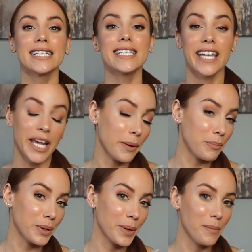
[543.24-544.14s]

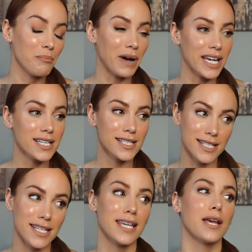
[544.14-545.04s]
tip might
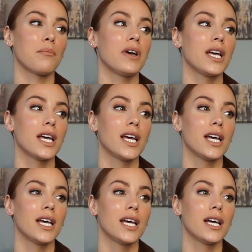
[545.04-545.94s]
seem
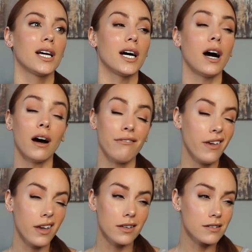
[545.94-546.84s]

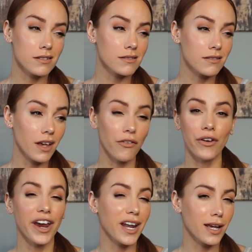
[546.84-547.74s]
obvious if
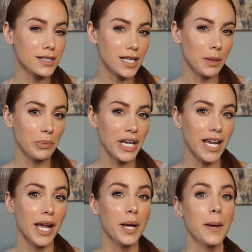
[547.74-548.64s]
you're getting into
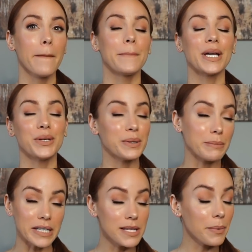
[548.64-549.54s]
competing, but you
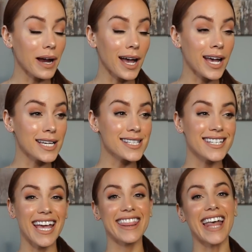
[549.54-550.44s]
would be surprised.
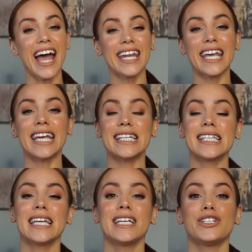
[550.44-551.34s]
And that is,
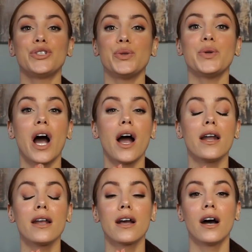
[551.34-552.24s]
do
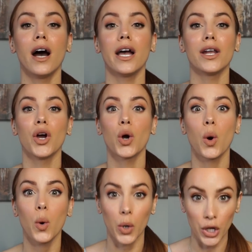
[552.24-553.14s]
not cut
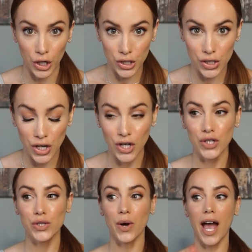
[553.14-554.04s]
corners.
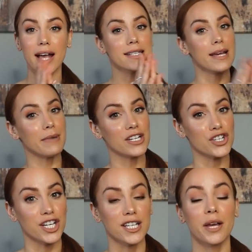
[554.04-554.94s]
So as I
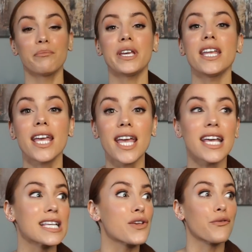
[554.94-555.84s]
mentioned, competing
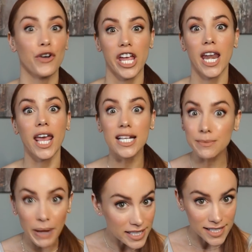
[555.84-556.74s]
is freaking
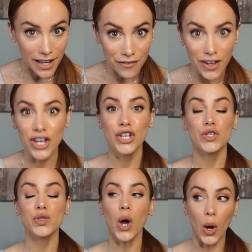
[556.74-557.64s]
expensive.
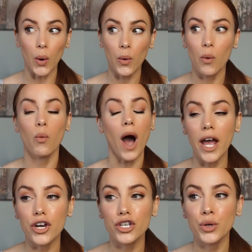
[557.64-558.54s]
So why
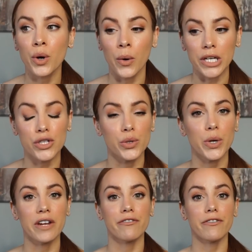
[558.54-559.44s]
are you going to
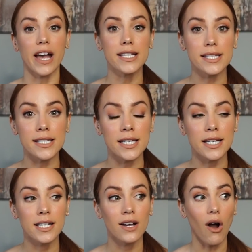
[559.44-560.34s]
invest
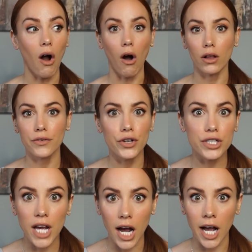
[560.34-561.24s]
all of your
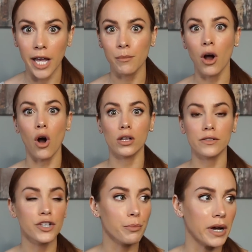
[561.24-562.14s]
time, all
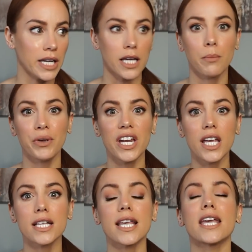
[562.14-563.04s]
of your money? Competing
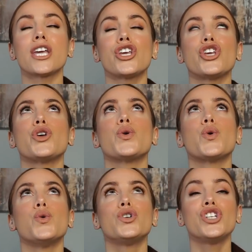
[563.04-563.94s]
is a
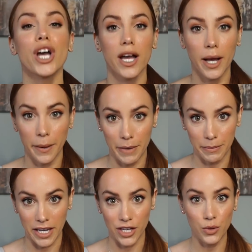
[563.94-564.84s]
huge
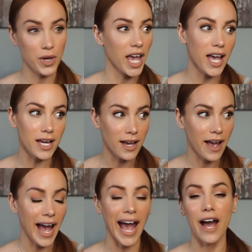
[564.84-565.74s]
commitment. You can't
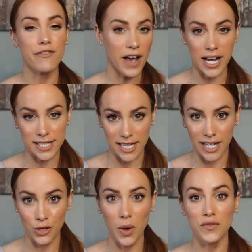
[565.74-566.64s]
half-ass
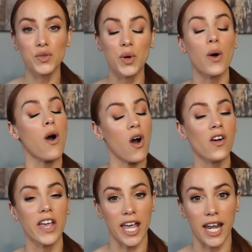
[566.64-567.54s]
it. You have to go
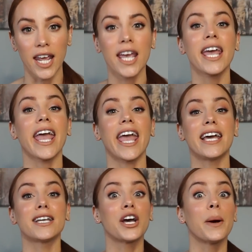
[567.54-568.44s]
all in
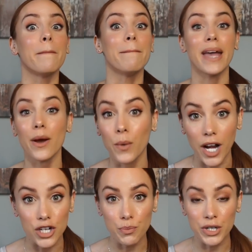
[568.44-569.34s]
and commit
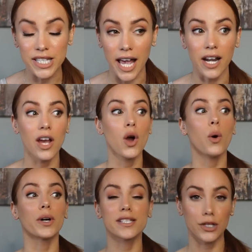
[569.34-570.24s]
100%
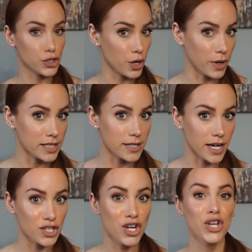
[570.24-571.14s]
or it's gonna show on
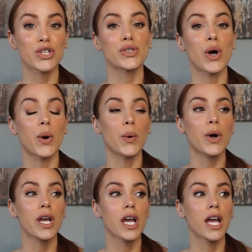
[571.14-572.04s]
stage. So